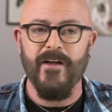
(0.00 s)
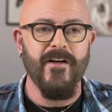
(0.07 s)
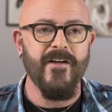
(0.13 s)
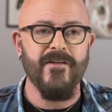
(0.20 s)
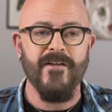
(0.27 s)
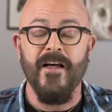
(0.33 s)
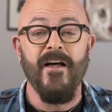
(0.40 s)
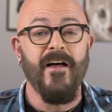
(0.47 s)

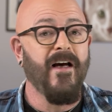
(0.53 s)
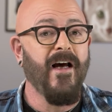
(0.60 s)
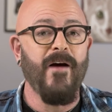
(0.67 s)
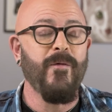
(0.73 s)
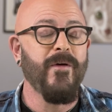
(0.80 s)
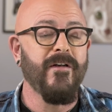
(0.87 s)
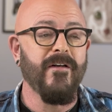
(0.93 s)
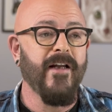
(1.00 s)
because I
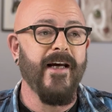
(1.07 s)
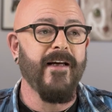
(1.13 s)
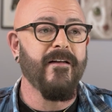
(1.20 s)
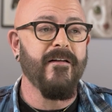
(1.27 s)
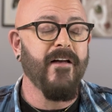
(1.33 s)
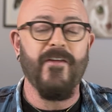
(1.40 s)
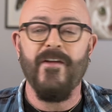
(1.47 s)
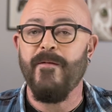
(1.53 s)
would like
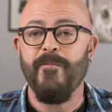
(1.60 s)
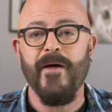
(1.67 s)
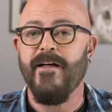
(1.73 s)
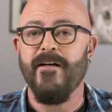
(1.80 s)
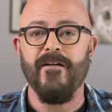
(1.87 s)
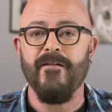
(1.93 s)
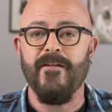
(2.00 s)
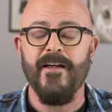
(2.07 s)
nothing
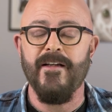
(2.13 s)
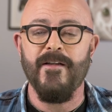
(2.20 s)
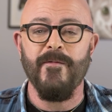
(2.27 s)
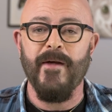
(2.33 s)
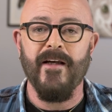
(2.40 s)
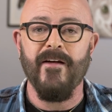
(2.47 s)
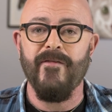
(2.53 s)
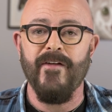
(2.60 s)
better than to
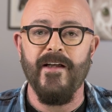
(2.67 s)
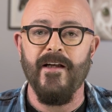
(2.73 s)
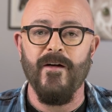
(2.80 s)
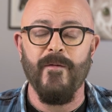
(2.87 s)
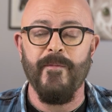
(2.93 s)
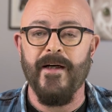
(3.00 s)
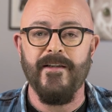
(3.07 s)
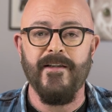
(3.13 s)
make a video
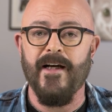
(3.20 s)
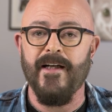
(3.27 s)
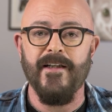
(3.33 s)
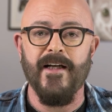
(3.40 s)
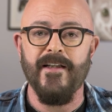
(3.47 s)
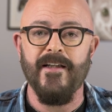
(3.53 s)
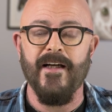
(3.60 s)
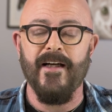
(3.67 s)
about dot, dot,